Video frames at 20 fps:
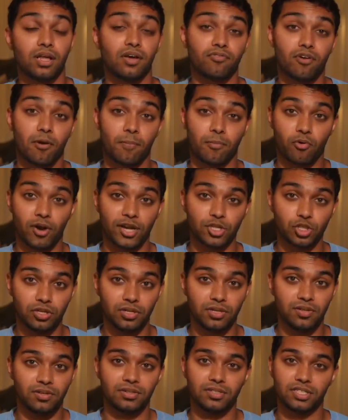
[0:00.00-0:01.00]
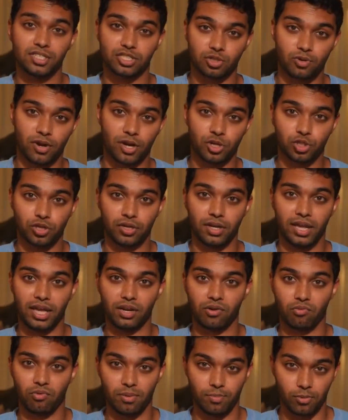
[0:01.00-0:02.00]
of oppression, destruction,
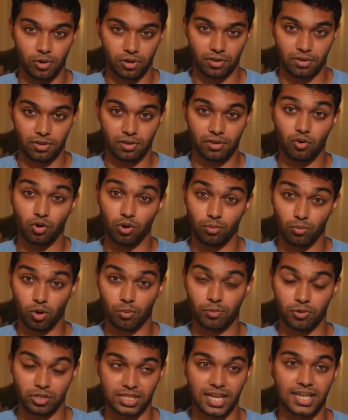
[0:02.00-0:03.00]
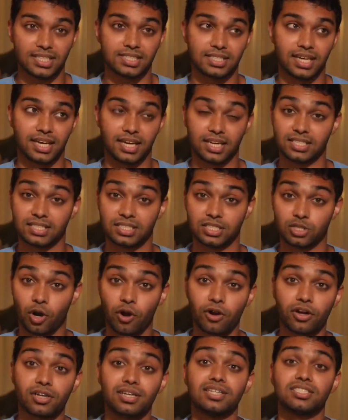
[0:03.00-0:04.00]
and rebirth. Or more precisely, I guess,
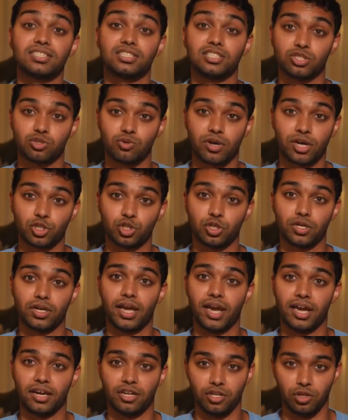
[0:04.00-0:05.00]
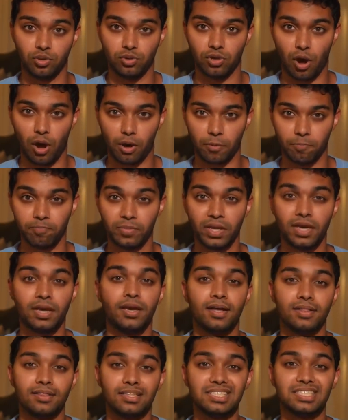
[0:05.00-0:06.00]
darkness, destruction, and a new dawn.
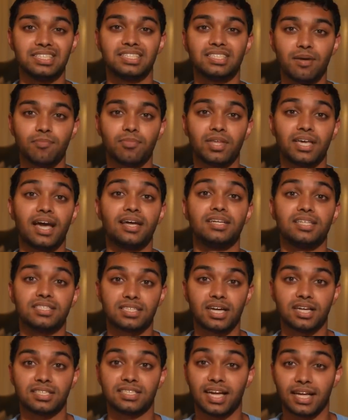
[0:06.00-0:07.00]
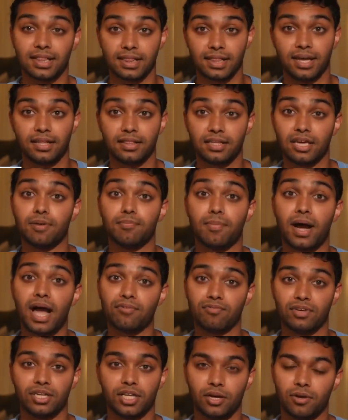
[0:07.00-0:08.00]
This is something I discussed at length in
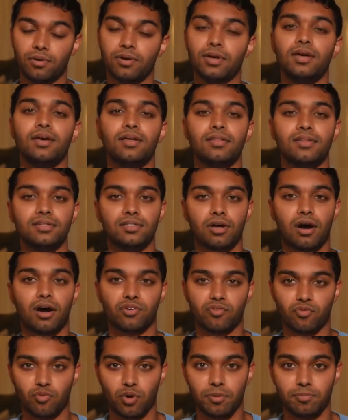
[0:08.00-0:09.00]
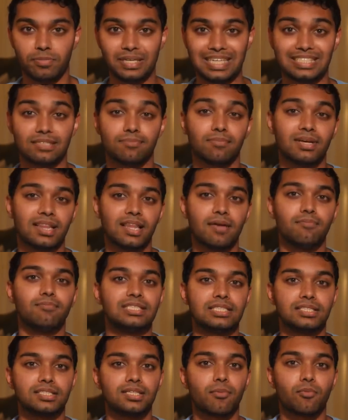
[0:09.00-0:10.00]
my video, The Dawn of One Piece, but let
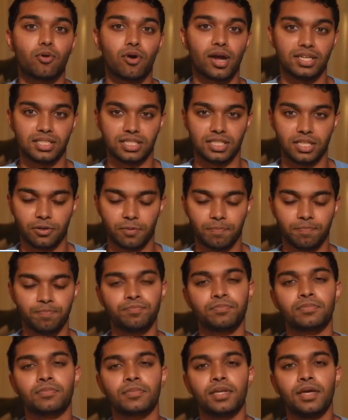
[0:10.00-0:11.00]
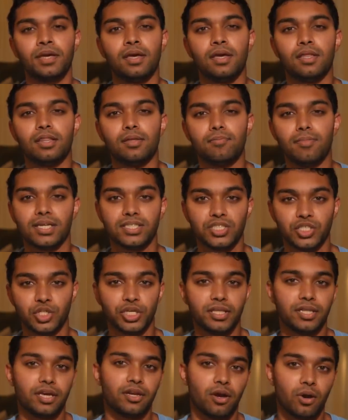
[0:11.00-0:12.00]
me summarize here. The
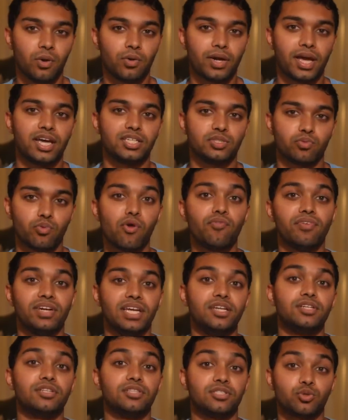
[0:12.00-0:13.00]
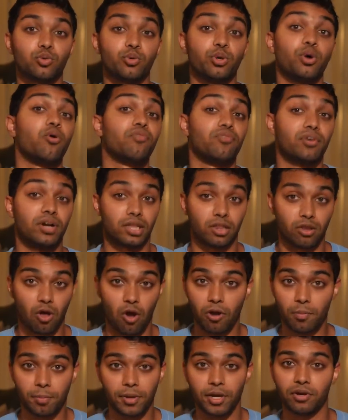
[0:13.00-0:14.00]
messaging that Oda has woven into the story over a
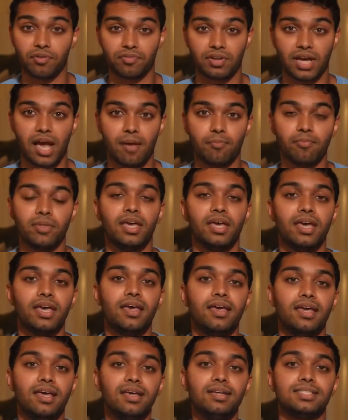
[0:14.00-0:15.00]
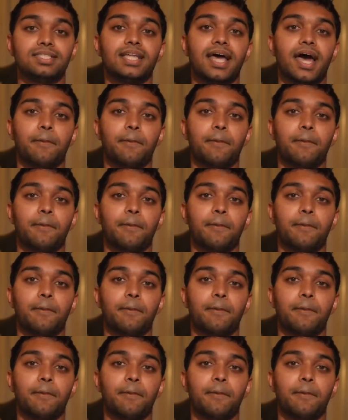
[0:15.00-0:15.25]
long period of time is